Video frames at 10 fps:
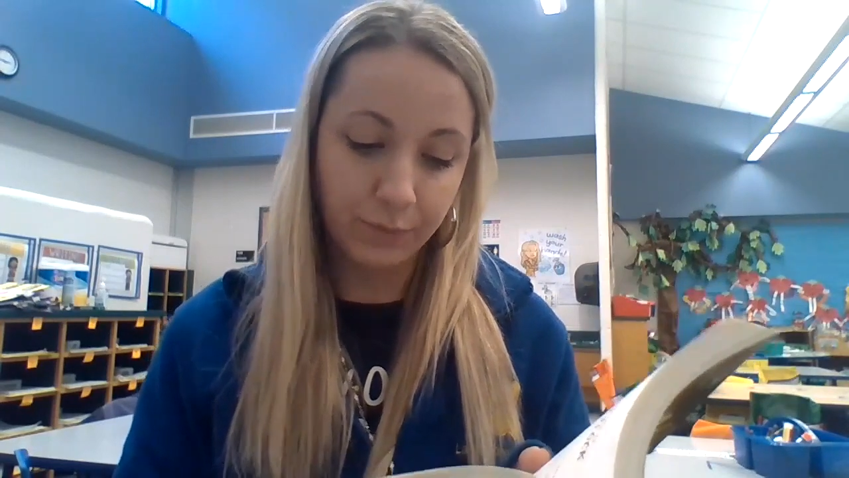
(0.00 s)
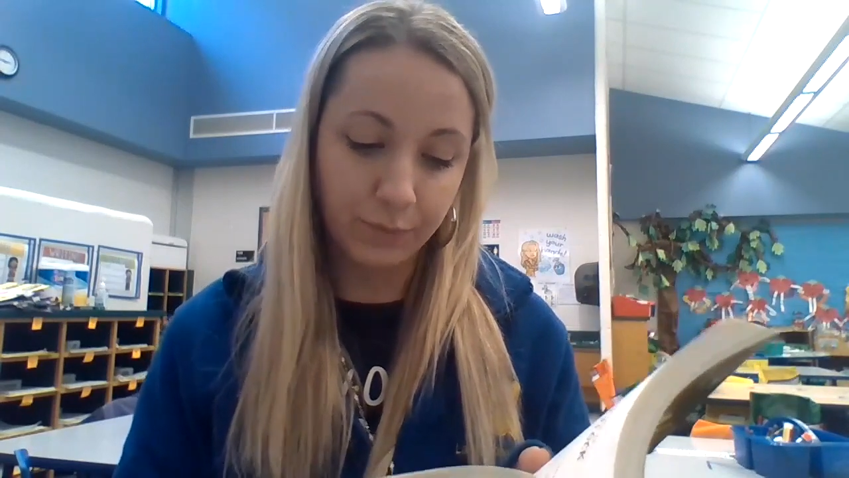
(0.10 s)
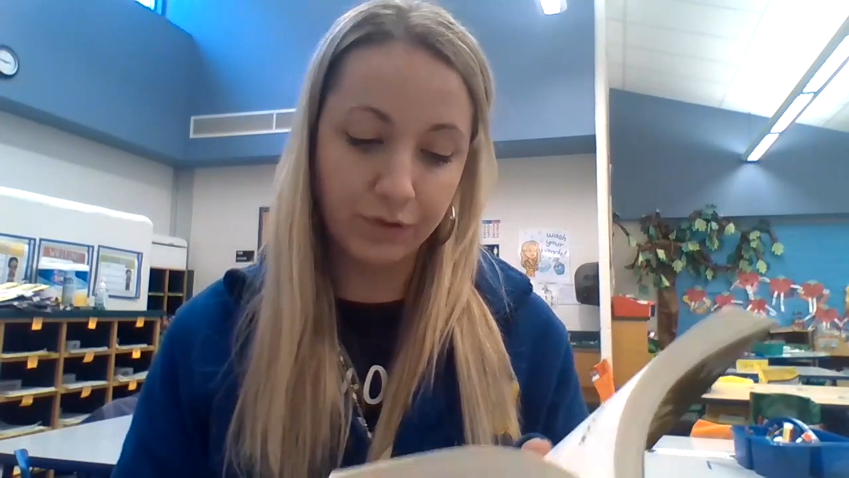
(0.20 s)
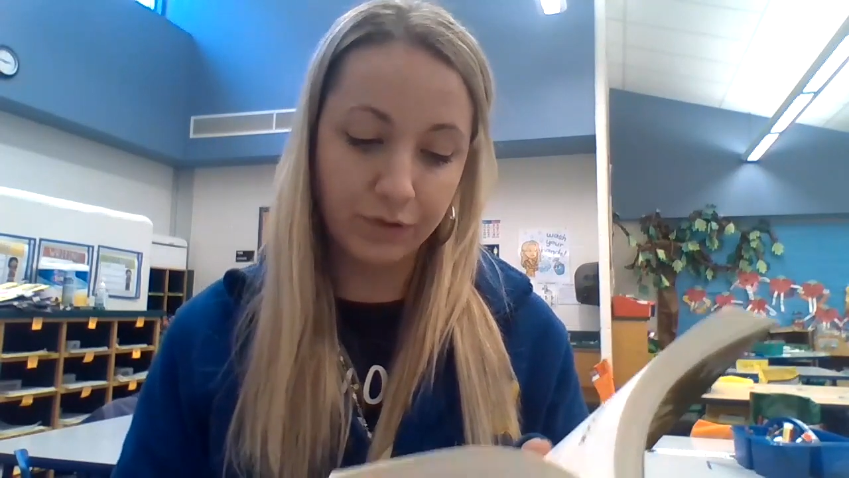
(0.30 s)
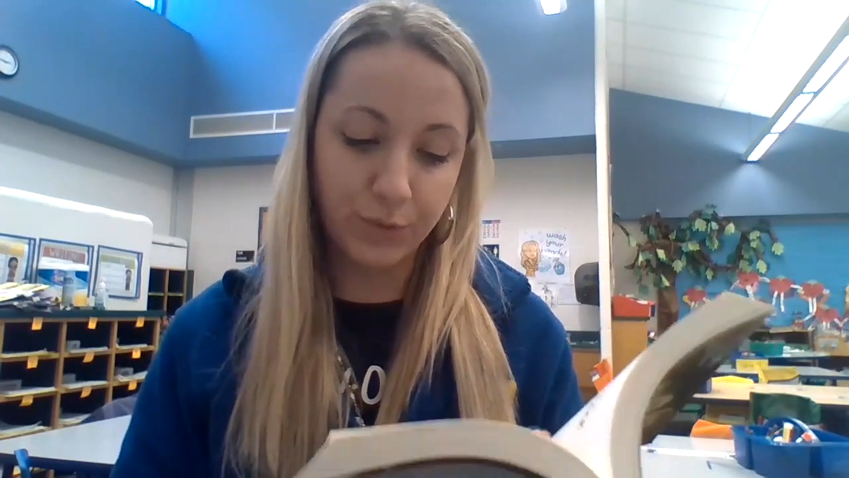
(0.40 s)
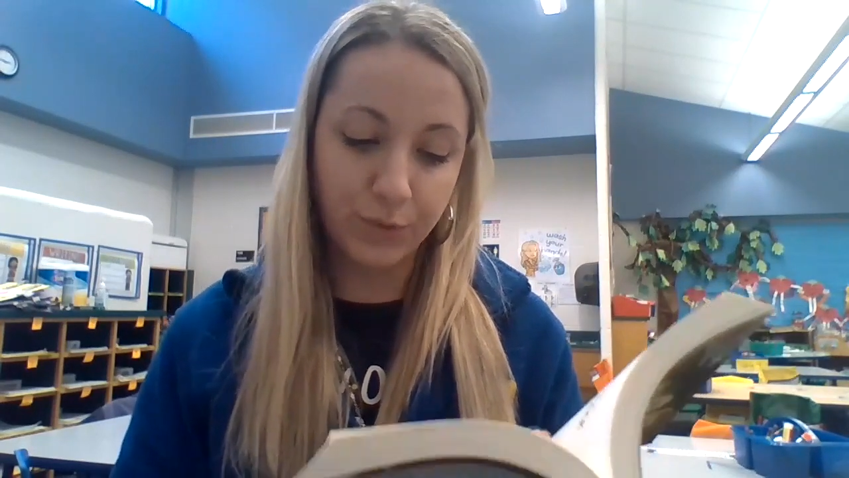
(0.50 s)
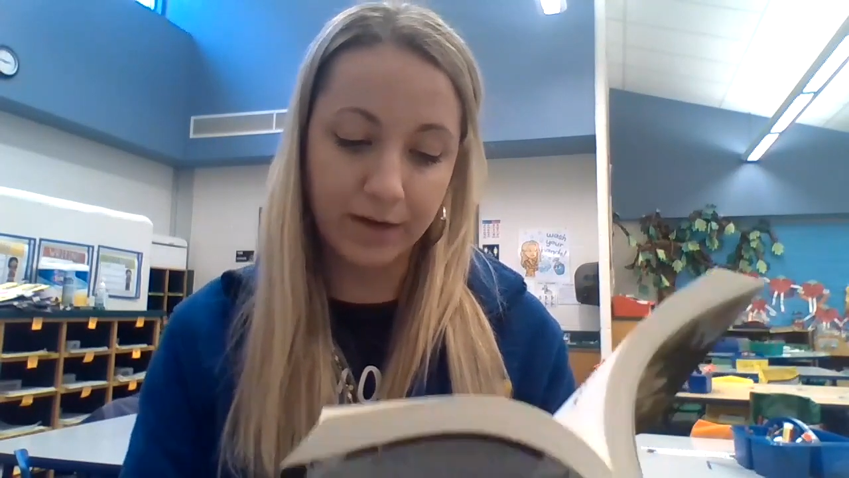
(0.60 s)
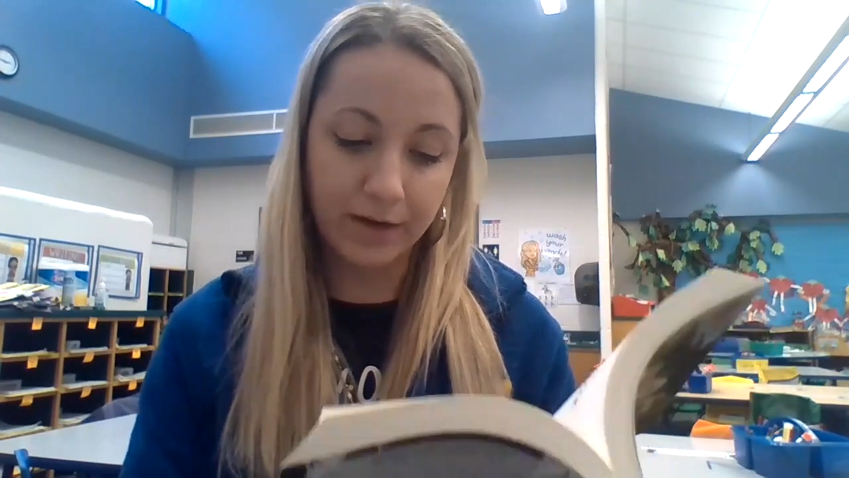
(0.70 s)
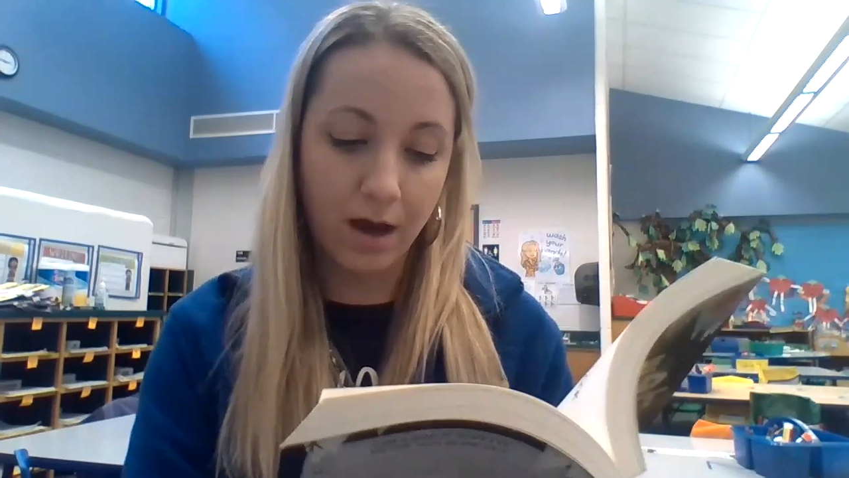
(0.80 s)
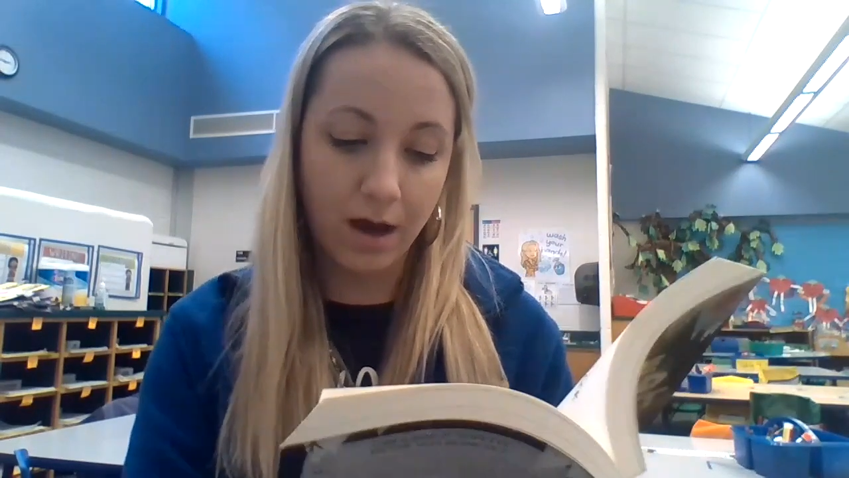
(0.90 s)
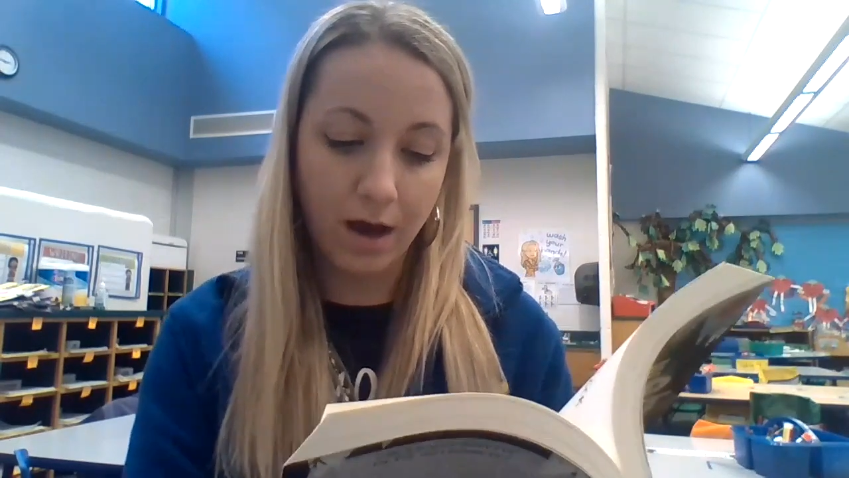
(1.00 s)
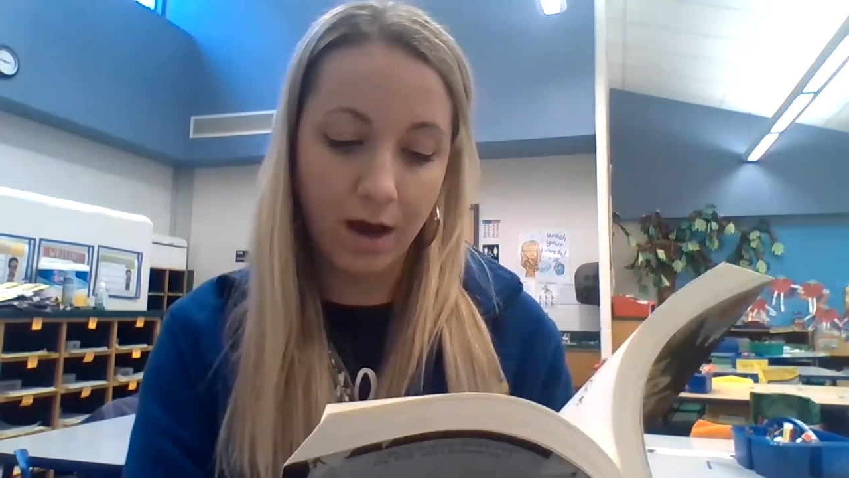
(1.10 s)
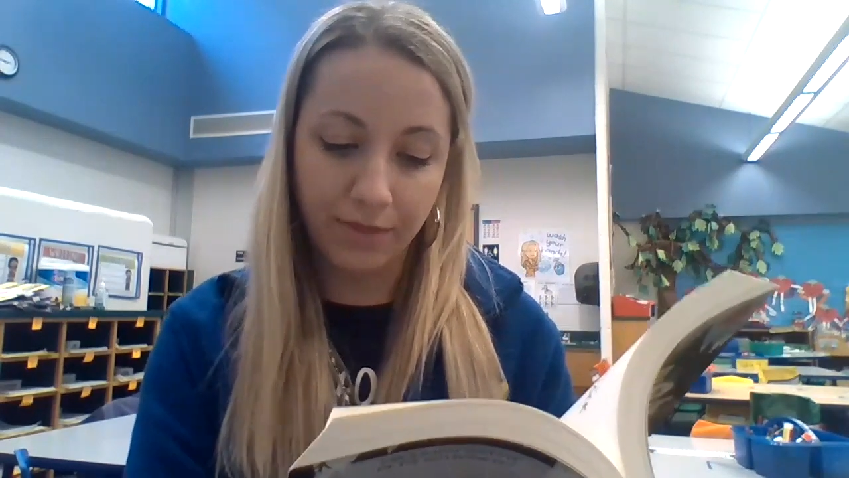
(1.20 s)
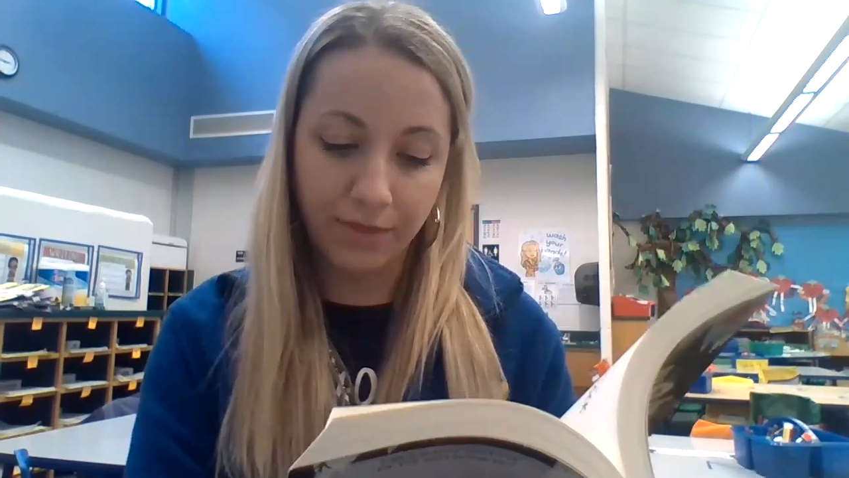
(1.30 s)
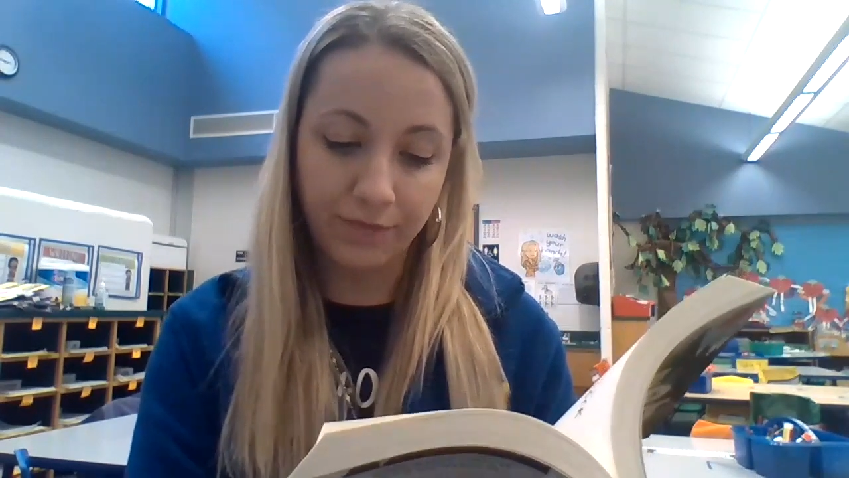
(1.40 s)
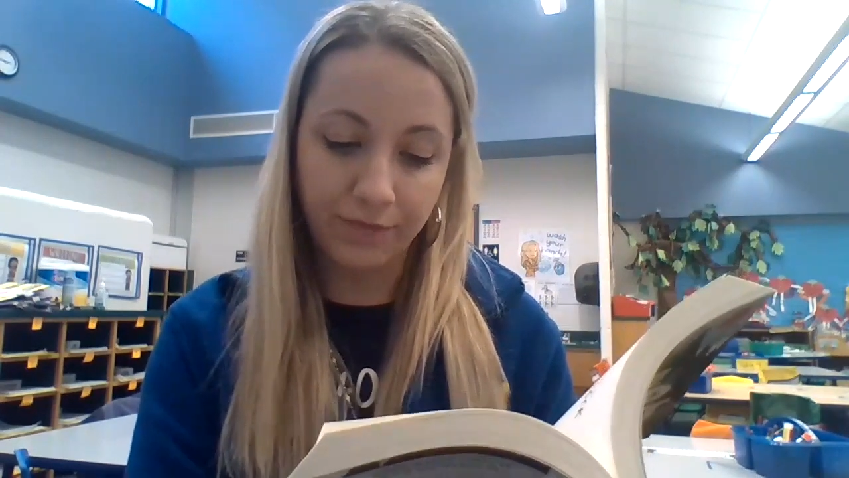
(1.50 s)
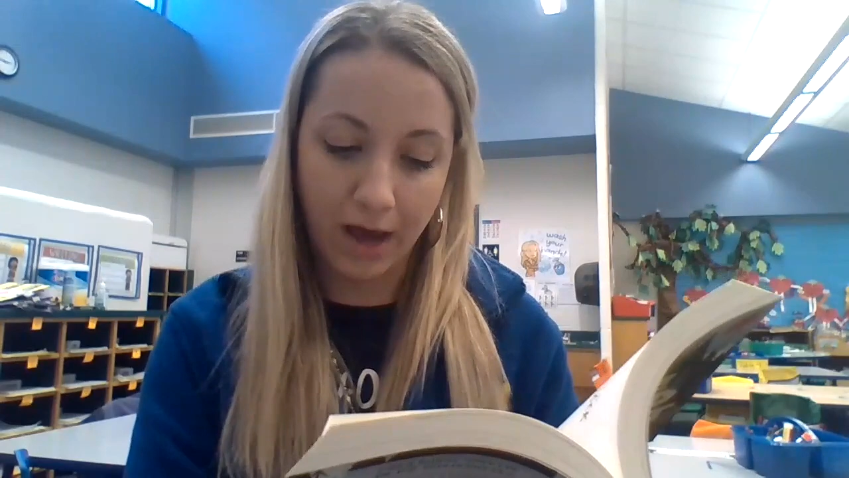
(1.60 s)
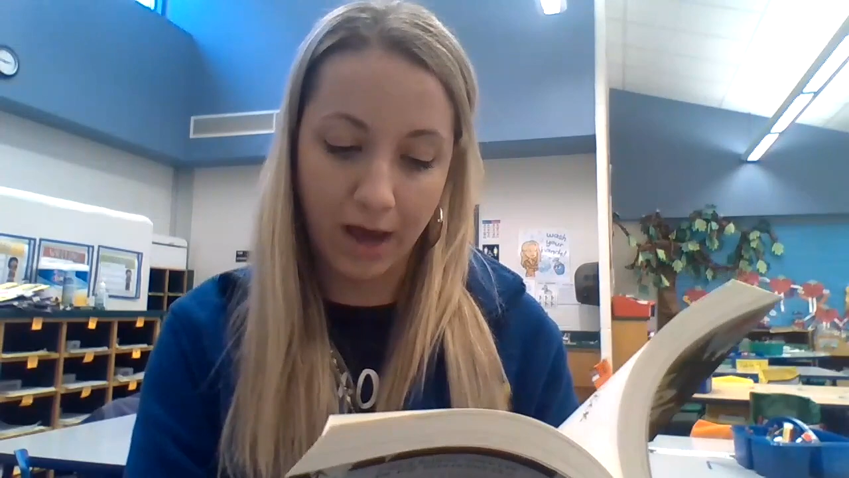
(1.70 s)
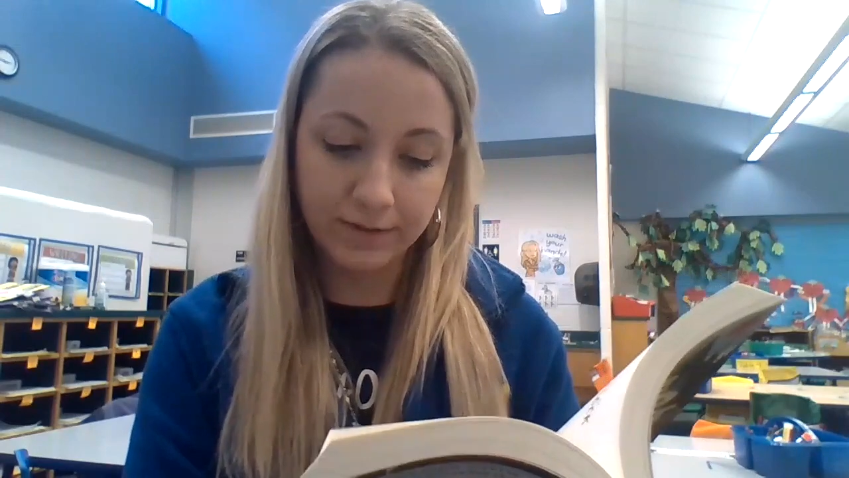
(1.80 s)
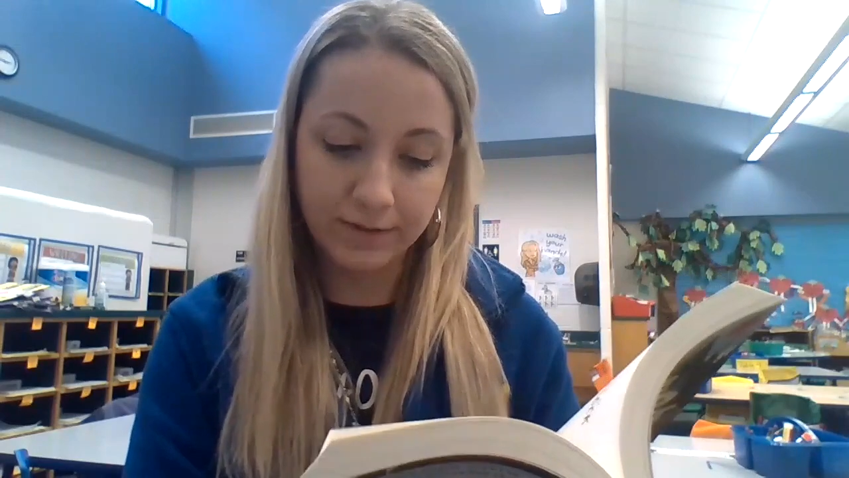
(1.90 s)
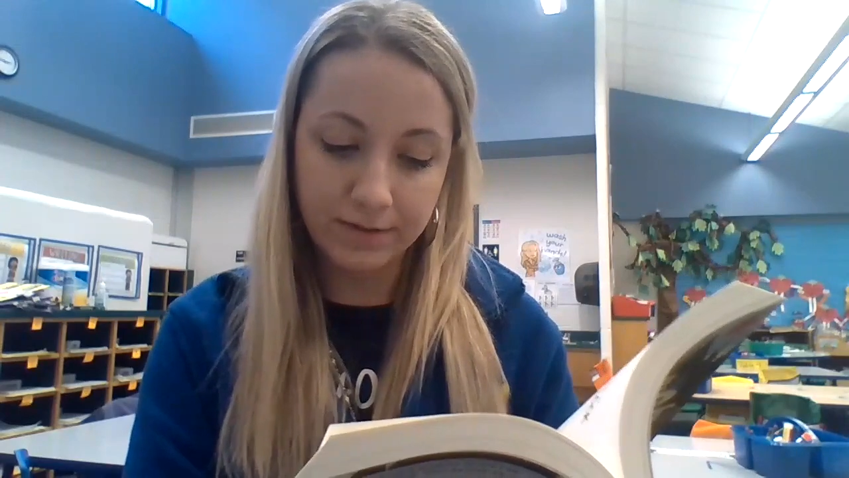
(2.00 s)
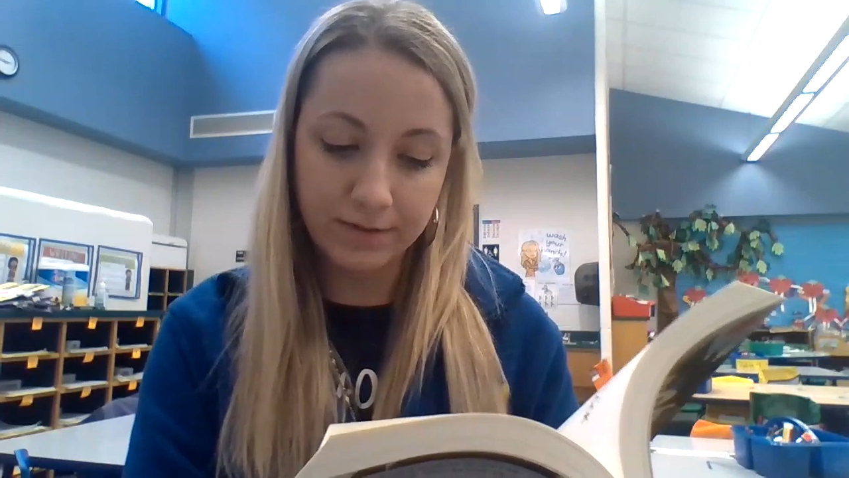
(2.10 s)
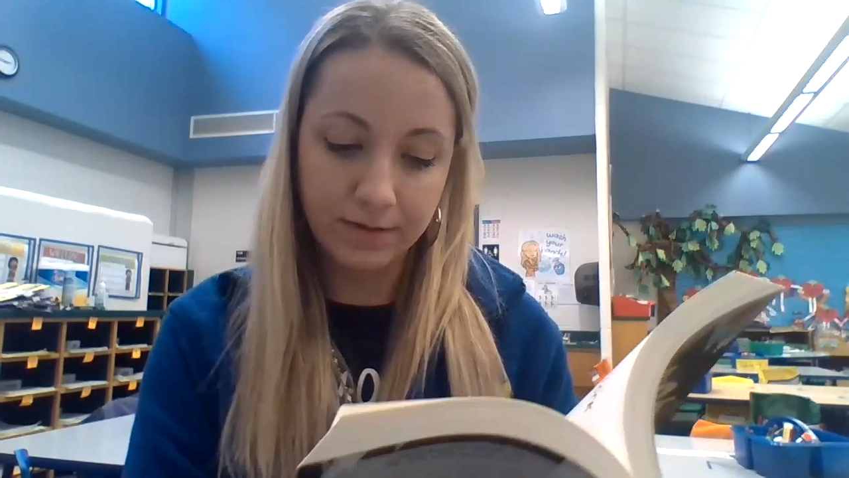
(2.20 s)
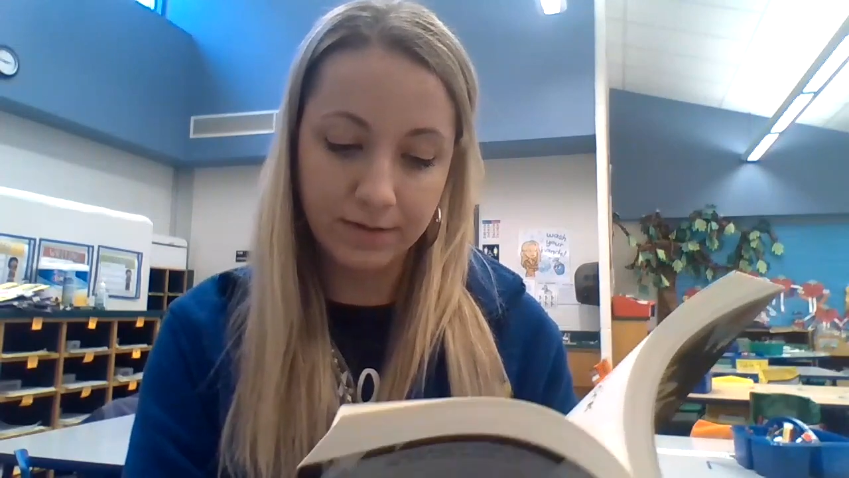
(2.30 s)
We'll join other flocks